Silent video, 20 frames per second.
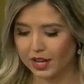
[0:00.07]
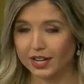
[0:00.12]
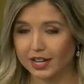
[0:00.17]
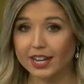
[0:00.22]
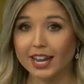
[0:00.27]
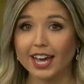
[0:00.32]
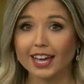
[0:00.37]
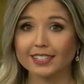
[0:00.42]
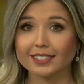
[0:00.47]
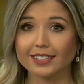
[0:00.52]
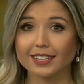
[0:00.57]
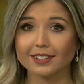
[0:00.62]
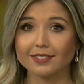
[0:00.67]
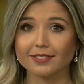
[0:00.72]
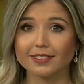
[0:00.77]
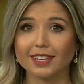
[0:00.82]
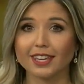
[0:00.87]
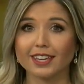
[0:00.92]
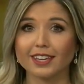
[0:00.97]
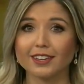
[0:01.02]
NASA
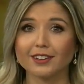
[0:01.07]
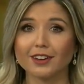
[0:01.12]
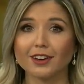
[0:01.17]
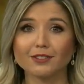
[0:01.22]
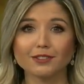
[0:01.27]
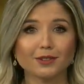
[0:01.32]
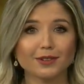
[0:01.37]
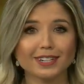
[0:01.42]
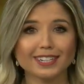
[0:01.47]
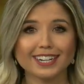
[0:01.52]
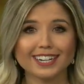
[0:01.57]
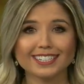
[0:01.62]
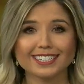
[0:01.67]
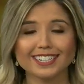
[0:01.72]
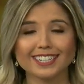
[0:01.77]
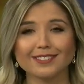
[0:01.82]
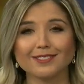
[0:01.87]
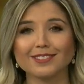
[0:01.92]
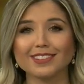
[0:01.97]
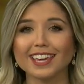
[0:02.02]
kicking off
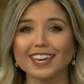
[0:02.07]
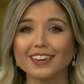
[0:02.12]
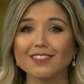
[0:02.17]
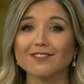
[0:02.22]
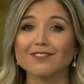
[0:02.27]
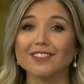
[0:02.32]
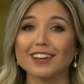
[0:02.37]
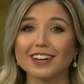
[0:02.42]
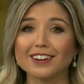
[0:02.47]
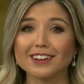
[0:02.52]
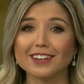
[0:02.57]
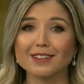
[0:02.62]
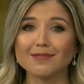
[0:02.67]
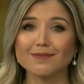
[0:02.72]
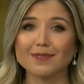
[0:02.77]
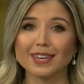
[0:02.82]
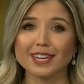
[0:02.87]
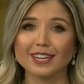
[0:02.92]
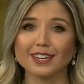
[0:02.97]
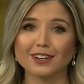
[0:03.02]
2019 with a very
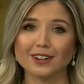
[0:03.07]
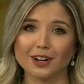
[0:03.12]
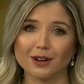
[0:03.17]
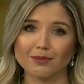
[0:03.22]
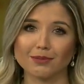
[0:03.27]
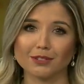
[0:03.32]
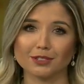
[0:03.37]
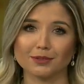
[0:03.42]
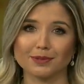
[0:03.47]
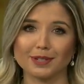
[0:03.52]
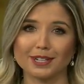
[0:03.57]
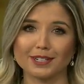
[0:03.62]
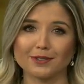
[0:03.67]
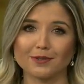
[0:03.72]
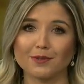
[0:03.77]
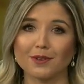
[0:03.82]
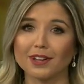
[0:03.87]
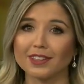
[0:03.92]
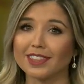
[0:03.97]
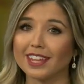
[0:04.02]
big accomplishment,
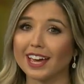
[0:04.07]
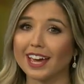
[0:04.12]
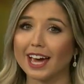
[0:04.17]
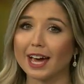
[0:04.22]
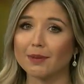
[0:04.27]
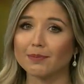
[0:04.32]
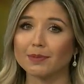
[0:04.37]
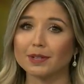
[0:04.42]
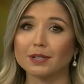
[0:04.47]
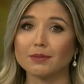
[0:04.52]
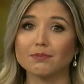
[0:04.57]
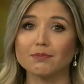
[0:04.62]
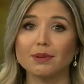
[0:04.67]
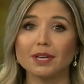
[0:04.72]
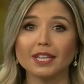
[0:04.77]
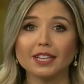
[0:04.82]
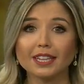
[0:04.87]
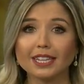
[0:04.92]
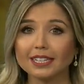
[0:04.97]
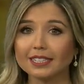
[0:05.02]
one that happened
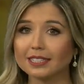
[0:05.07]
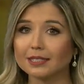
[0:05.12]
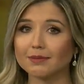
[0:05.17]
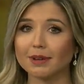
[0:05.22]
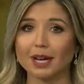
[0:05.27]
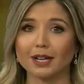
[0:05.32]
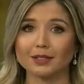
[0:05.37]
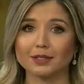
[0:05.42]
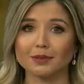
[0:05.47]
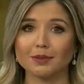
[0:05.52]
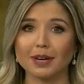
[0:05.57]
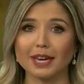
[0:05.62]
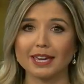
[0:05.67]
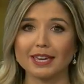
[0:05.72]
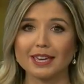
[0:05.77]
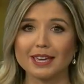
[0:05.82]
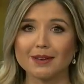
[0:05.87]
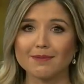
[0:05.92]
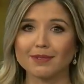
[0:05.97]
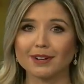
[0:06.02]
billions of miles away
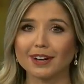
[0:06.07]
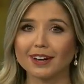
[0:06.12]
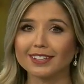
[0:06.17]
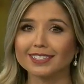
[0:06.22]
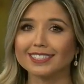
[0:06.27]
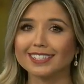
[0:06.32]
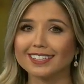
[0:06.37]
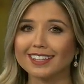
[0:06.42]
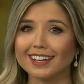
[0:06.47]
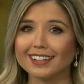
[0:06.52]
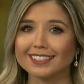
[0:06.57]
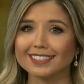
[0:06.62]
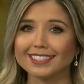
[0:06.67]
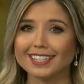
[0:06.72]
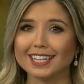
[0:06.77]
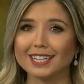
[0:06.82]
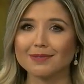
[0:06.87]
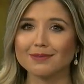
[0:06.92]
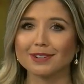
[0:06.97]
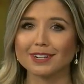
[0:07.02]
but caused a lot of
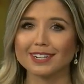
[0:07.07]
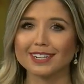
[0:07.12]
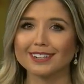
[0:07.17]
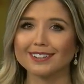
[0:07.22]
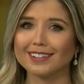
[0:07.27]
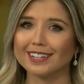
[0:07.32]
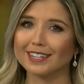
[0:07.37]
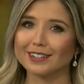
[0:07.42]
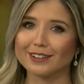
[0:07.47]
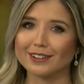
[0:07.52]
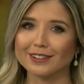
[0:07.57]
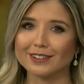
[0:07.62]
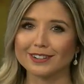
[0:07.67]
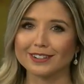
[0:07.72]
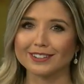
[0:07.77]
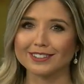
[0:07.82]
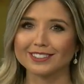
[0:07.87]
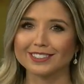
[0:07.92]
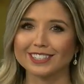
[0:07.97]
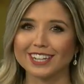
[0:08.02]
celebrating here on
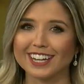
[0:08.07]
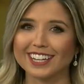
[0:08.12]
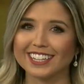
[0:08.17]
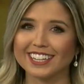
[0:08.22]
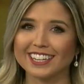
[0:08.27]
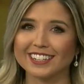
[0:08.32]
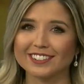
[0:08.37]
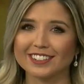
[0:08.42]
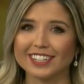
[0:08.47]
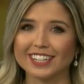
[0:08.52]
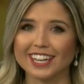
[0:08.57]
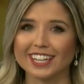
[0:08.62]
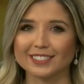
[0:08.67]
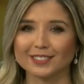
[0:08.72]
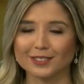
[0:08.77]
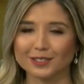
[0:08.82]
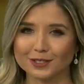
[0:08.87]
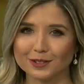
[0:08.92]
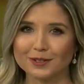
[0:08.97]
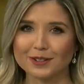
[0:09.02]
Earth. Jackie Heinrich has
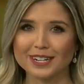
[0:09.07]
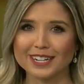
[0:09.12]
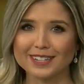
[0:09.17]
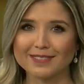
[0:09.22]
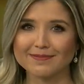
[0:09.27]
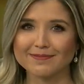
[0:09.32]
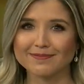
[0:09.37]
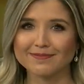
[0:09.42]
the story.